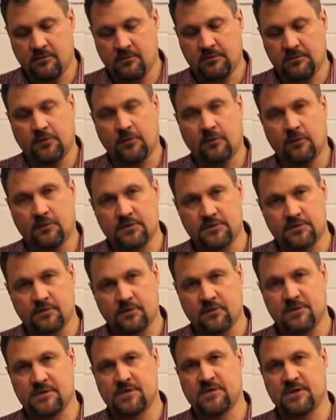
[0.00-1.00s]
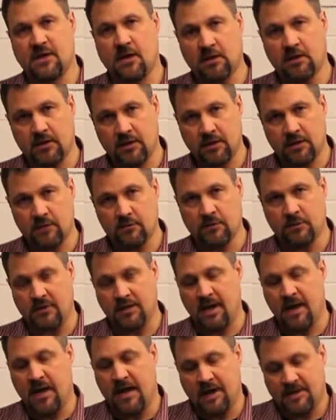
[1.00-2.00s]
turns from a solid into a
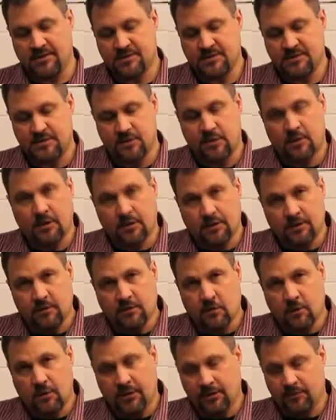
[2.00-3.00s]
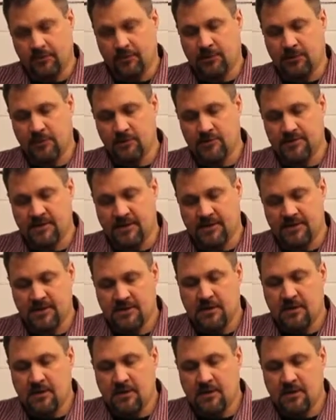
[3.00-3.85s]
gas during the weld process.